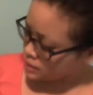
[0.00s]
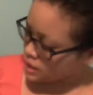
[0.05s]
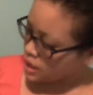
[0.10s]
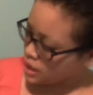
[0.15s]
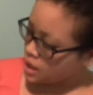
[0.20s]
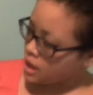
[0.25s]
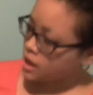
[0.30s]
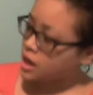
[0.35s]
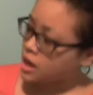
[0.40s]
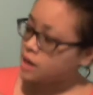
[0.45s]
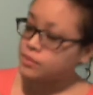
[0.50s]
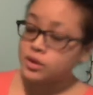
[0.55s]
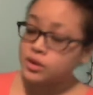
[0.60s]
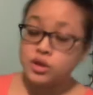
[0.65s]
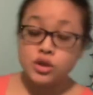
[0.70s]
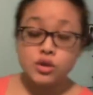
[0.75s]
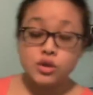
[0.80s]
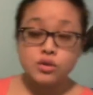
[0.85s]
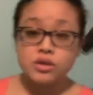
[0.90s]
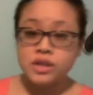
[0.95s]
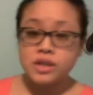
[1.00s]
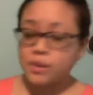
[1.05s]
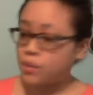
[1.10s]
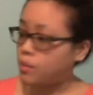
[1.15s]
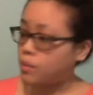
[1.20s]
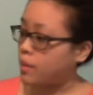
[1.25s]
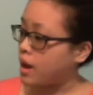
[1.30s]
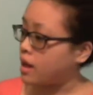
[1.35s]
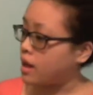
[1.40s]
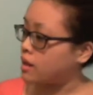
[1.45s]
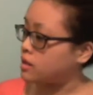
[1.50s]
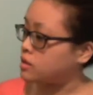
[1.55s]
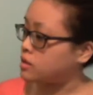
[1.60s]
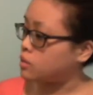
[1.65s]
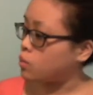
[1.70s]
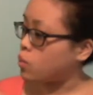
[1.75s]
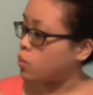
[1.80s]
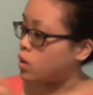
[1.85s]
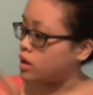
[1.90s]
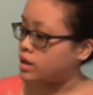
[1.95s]
It comes in two separate palettes.
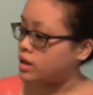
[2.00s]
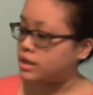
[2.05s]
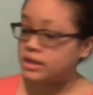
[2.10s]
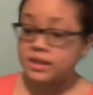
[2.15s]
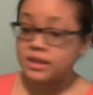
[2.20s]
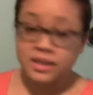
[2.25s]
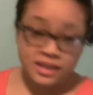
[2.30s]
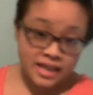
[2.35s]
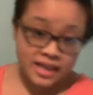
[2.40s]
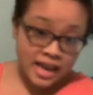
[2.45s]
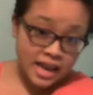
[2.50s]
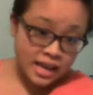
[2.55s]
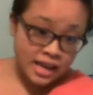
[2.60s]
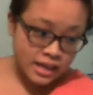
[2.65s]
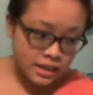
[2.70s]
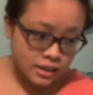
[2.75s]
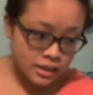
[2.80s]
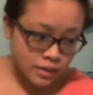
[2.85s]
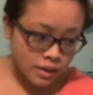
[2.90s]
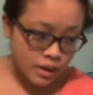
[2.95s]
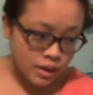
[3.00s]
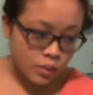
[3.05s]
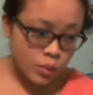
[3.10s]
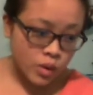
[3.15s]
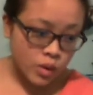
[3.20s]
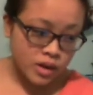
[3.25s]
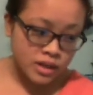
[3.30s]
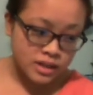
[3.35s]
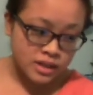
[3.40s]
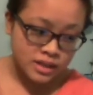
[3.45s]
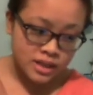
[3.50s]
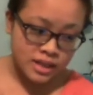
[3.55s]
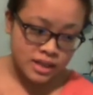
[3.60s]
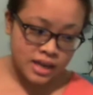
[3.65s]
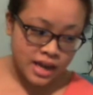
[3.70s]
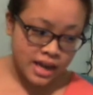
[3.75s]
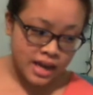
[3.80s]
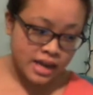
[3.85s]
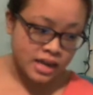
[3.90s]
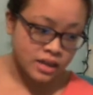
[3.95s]
One is the day and one is the
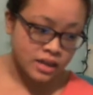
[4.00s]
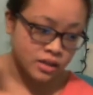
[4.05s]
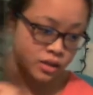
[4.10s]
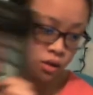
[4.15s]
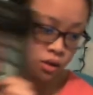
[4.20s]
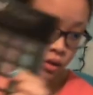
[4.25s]
night, so